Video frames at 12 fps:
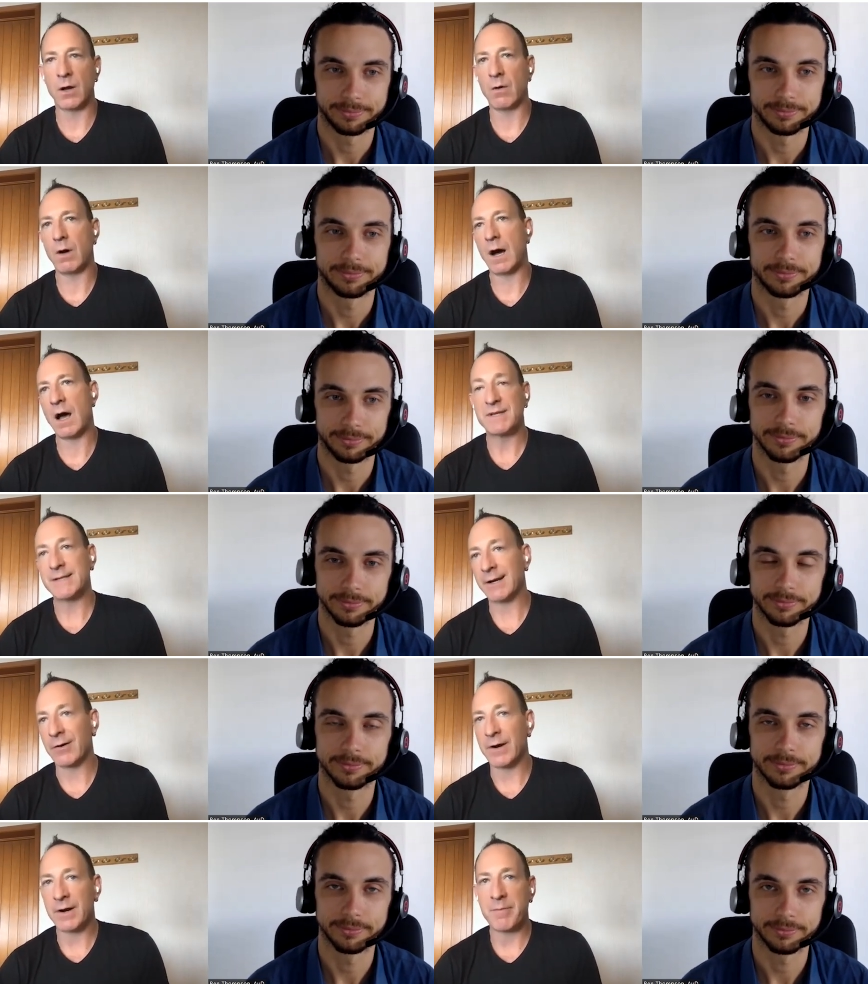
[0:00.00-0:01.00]
Speaker 1: you know, I'm a
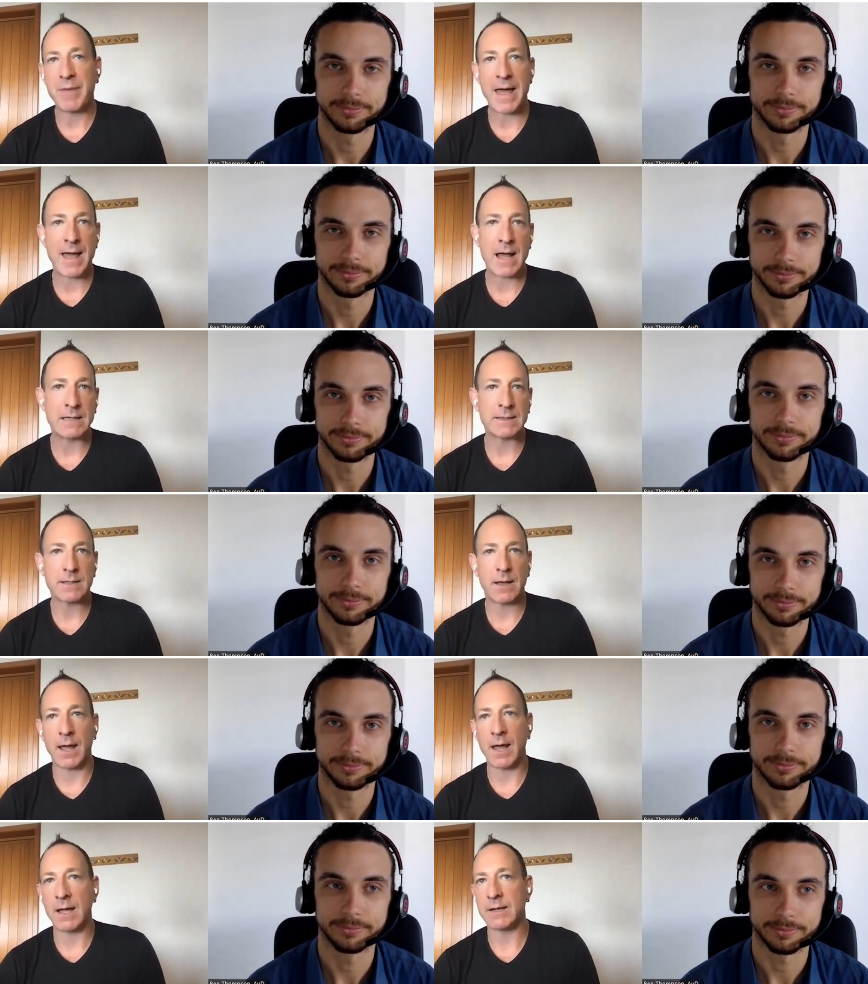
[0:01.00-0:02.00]
singer in a band
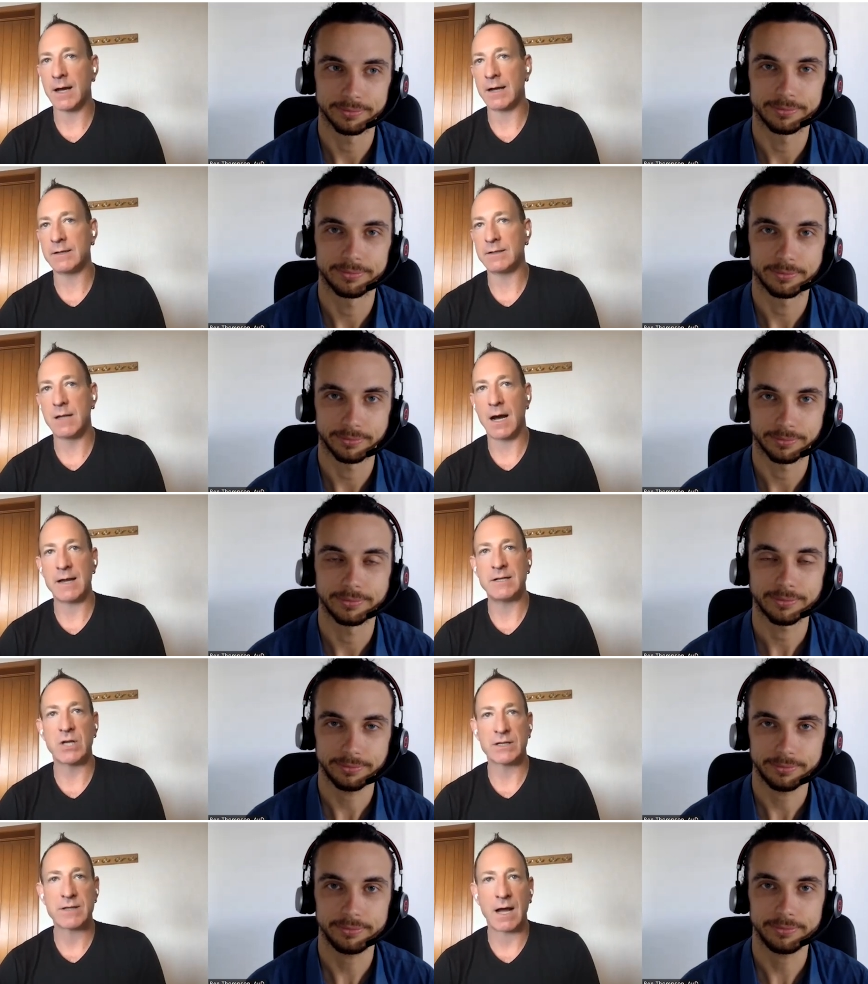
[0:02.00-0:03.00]
and I
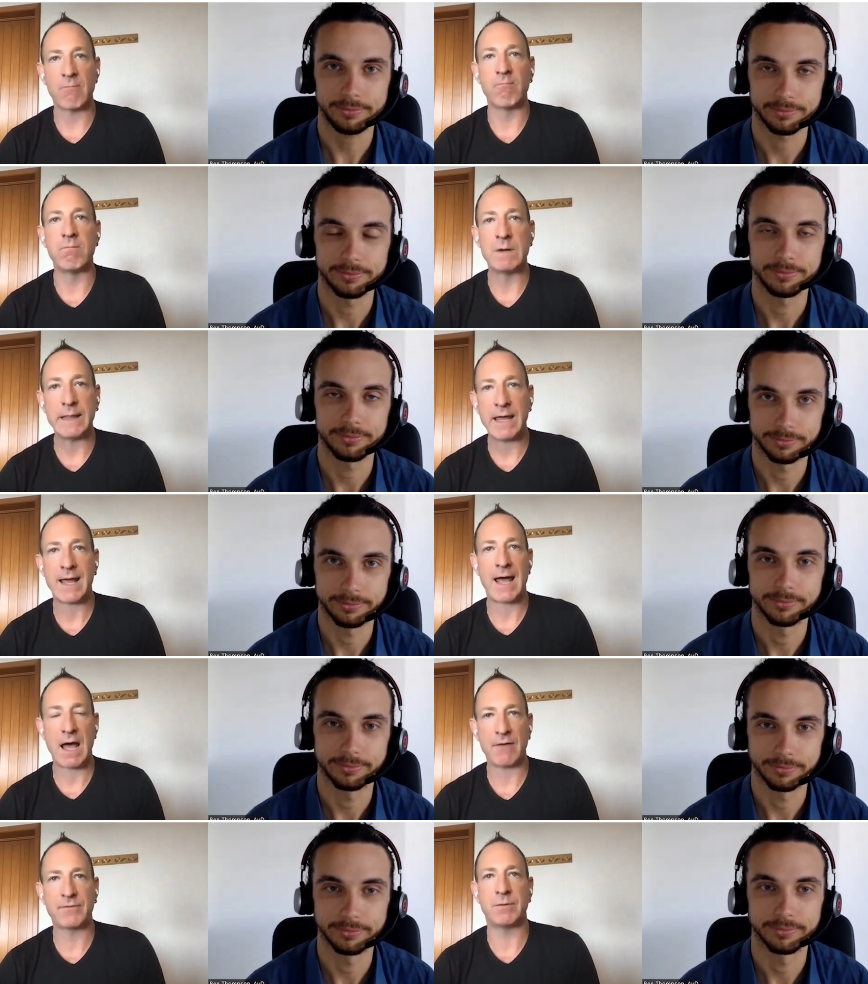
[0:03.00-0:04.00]
really
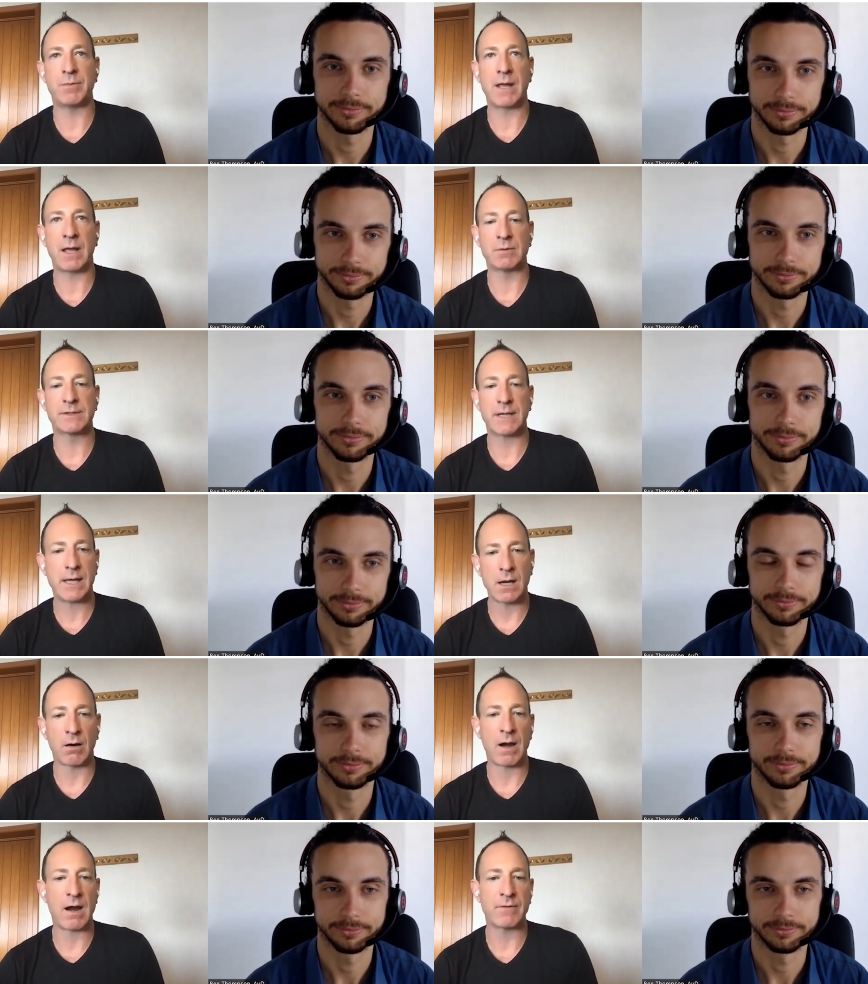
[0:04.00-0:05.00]
have to be able to
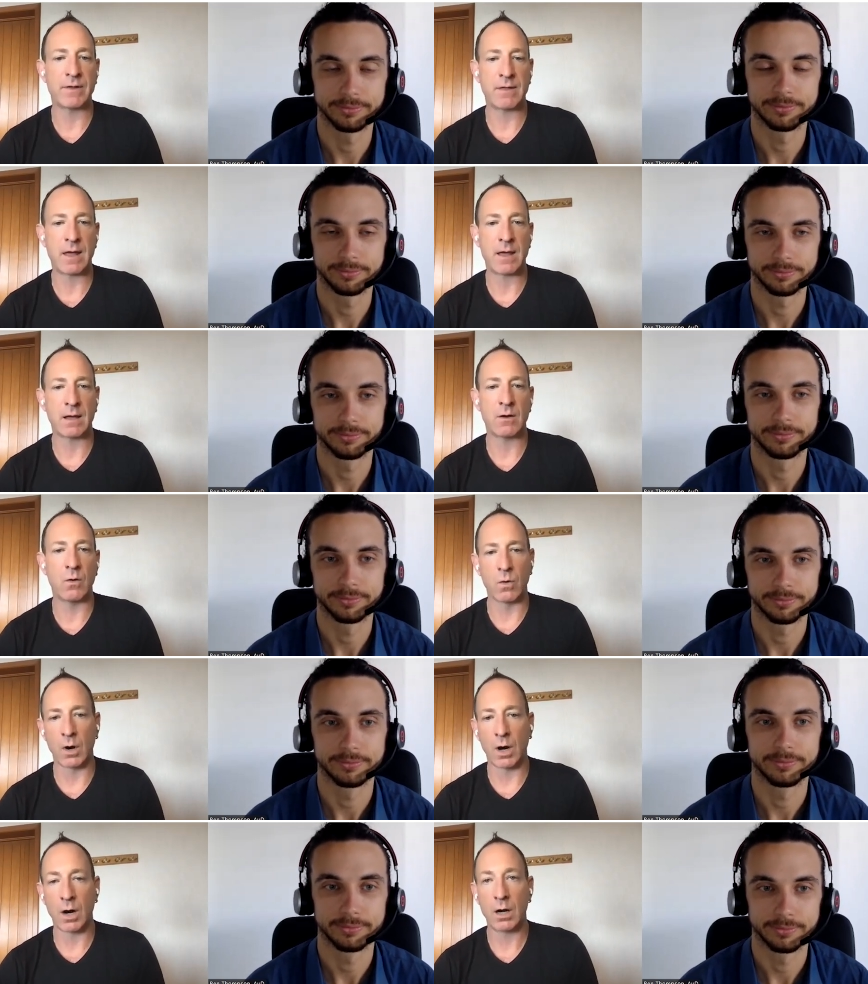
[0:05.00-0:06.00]
hear everything,
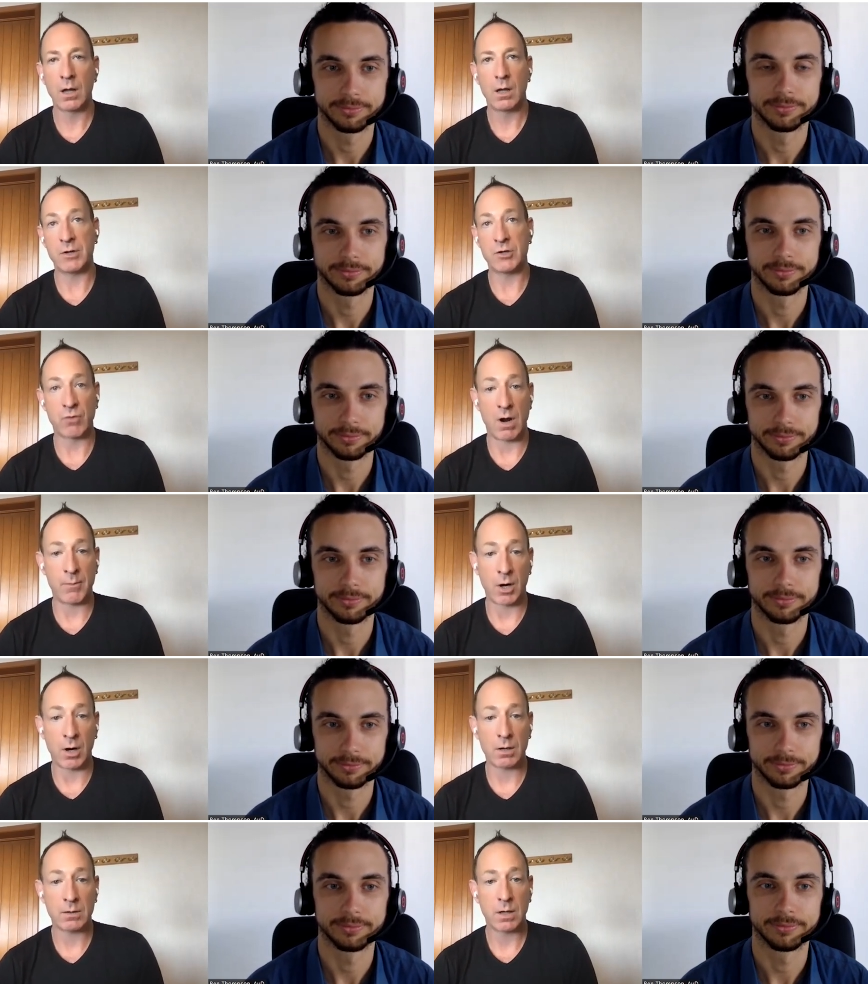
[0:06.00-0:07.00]
or I'm a
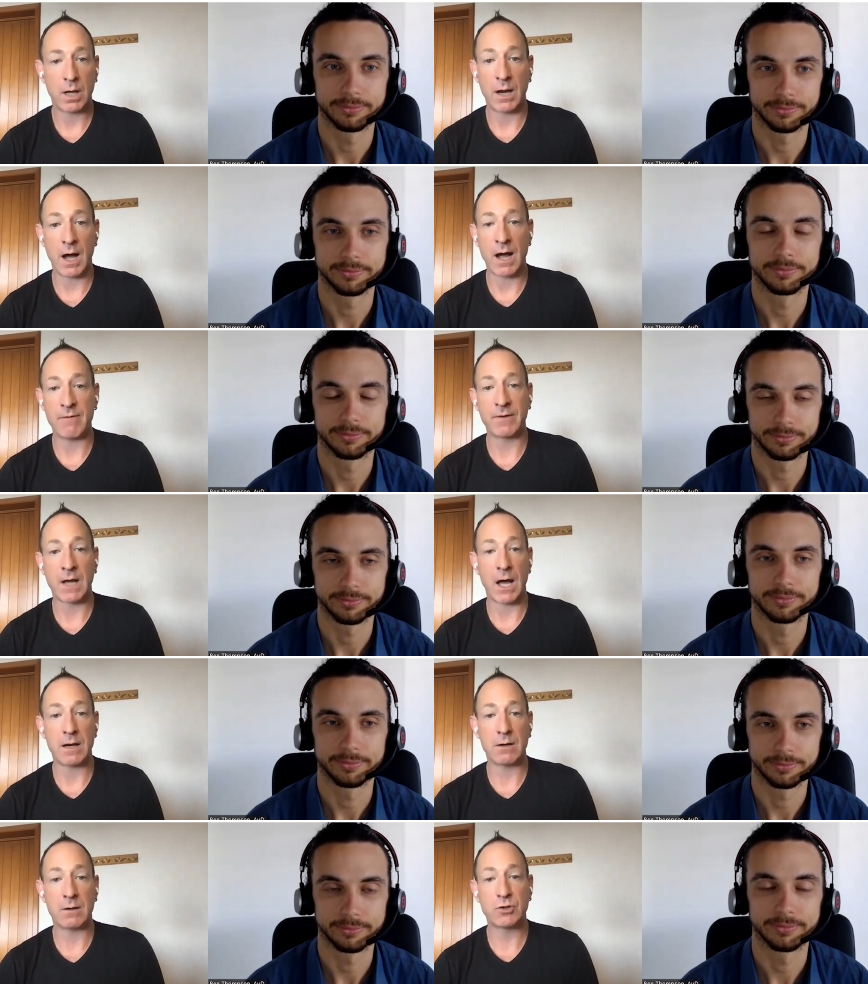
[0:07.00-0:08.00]
drummer and I've
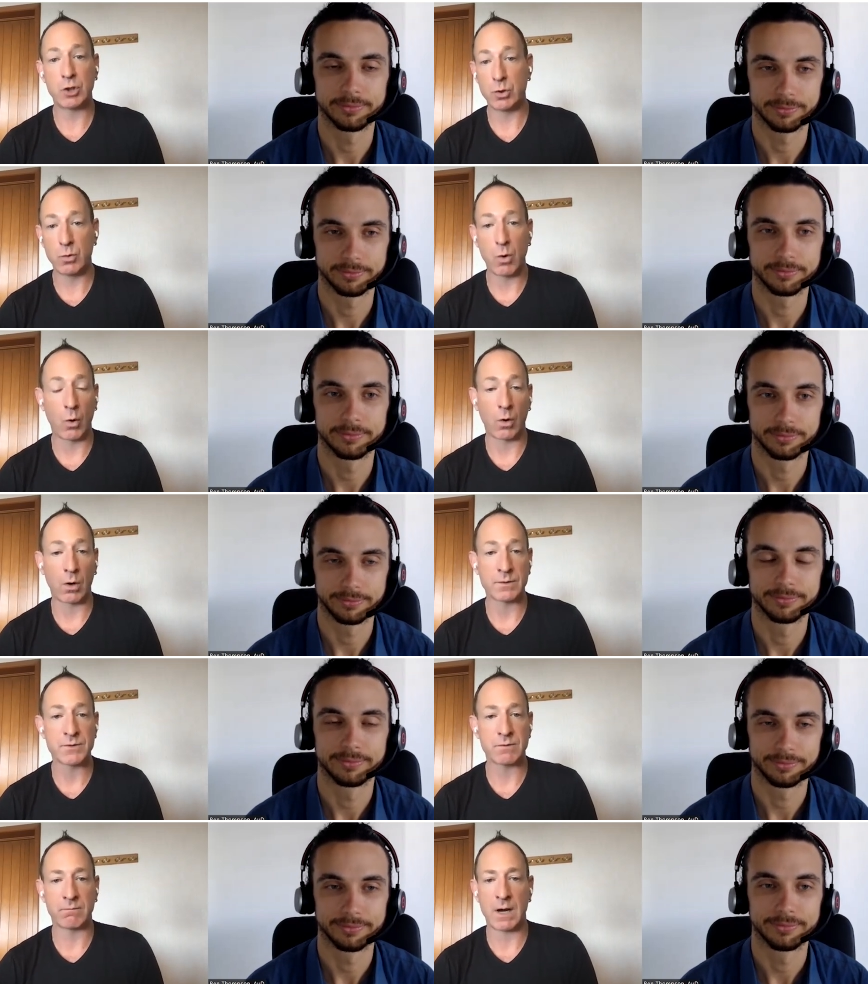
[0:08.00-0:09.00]
got two
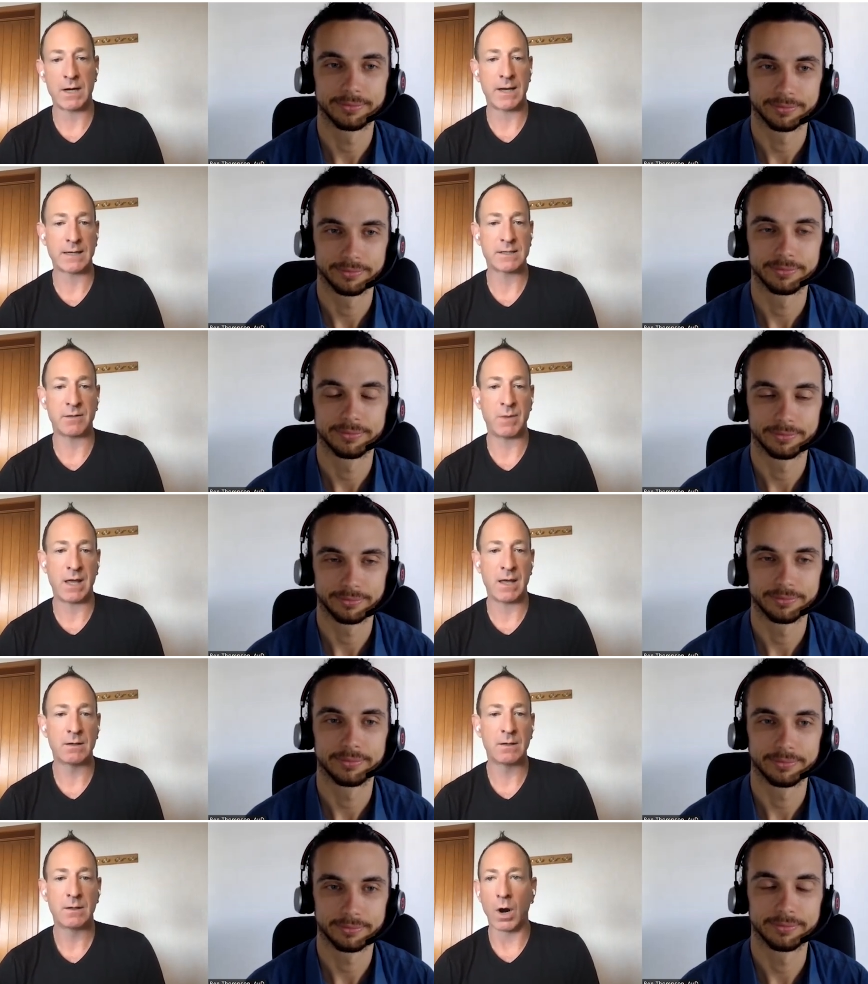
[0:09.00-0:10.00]
horns right next to
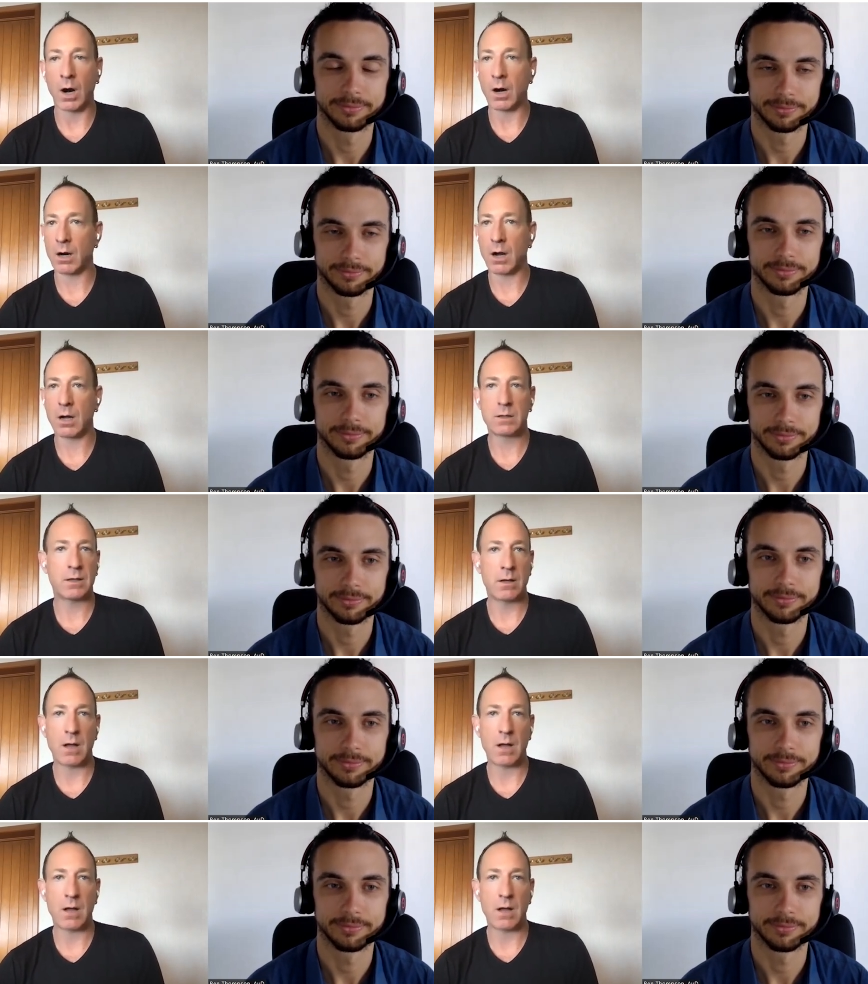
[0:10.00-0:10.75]
me, or